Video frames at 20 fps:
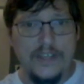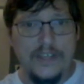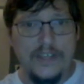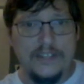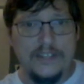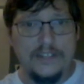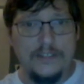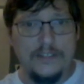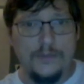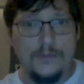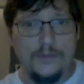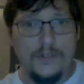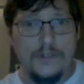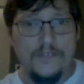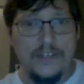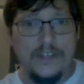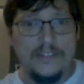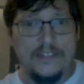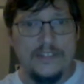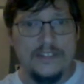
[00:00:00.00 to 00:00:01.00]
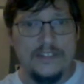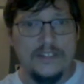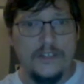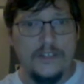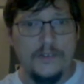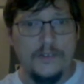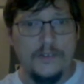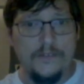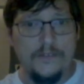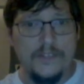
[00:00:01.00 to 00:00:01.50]
in one of Vance's
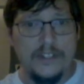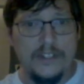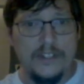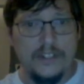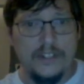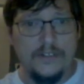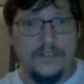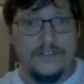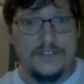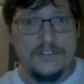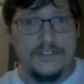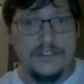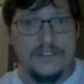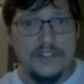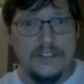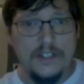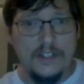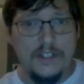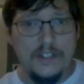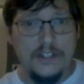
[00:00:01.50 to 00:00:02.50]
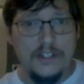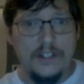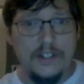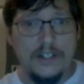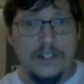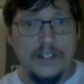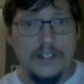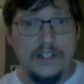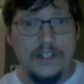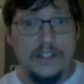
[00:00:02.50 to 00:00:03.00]
other videos.
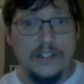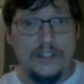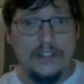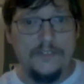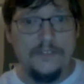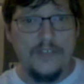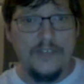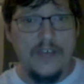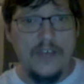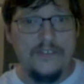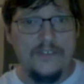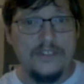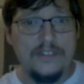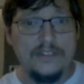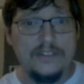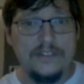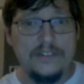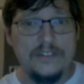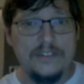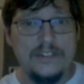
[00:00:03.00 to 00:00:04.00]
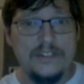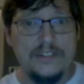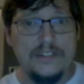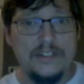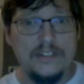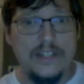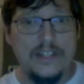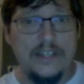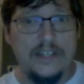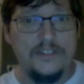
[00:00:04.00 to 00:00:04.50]
And if you haven't seen
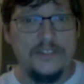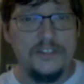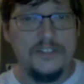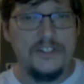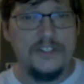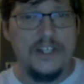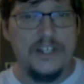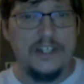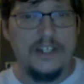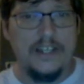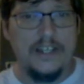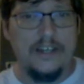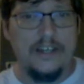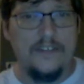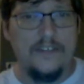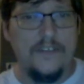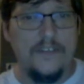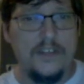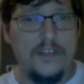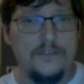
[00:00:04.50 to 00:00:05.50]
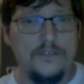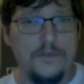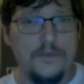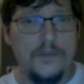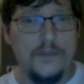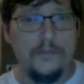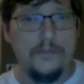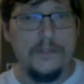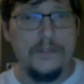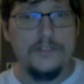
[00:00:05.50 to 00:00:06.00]
that, you should check it out. I think it's one of
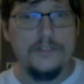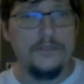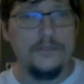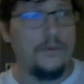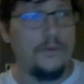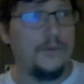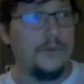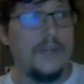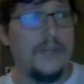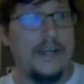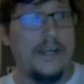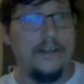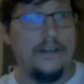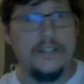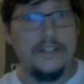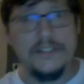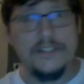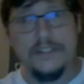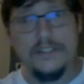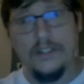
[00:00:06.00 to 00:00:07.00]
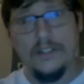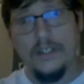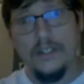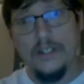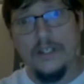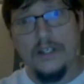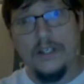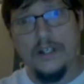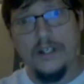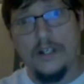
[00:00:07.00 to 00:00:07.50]
the Pizza Roll Diaries.
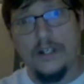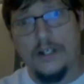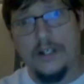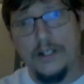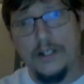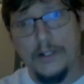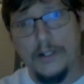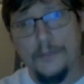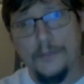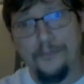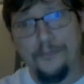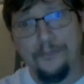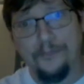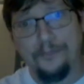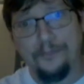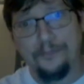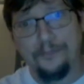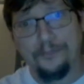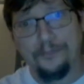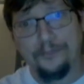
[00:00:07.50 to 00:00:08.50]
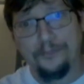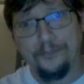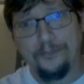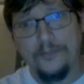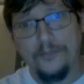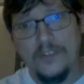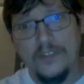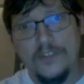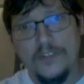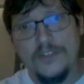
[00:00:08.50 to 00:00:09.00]
Um,
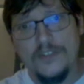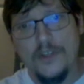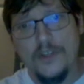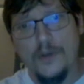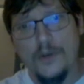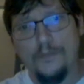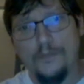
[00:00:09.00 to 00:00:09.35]
so